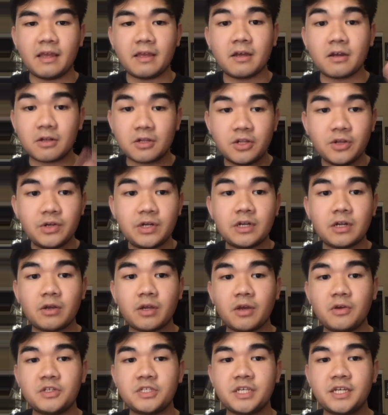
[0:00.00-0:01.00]
concluded
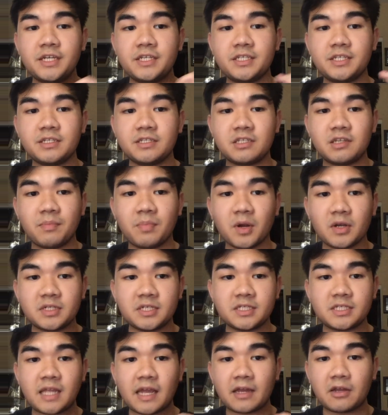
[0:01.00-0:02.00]
negotiations to
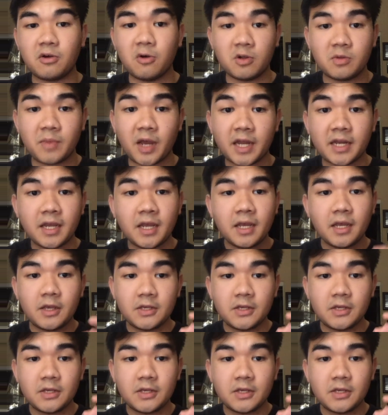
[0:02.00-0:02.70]
purchase that gold mine.